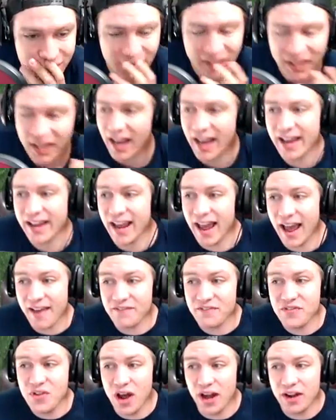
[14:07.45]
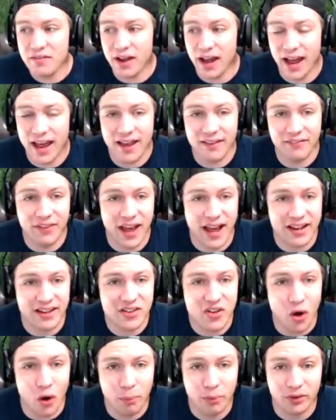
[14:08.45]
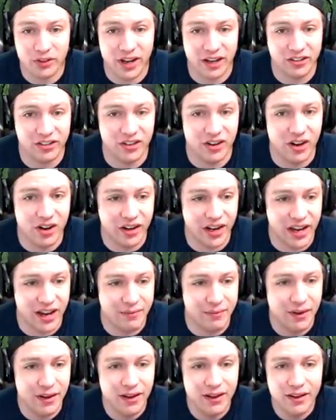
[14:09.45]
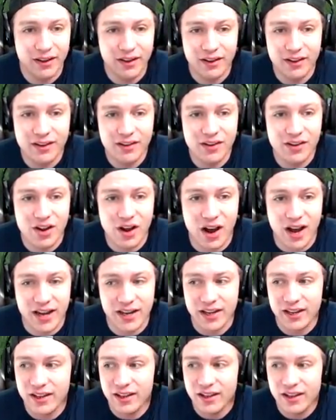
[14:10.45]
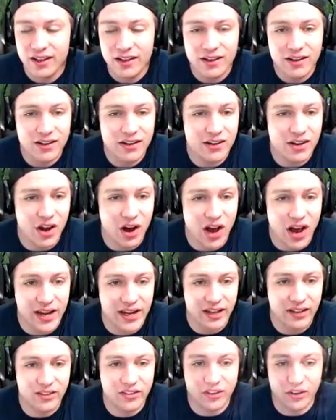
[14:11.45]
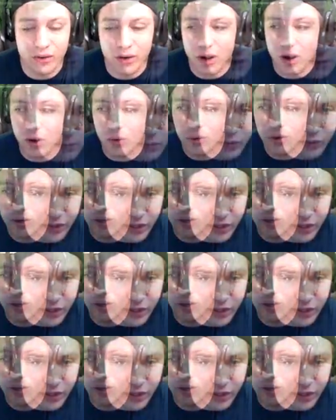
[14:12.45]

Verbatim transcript: I, I have none. I have had no protection all game. None. None. Zero.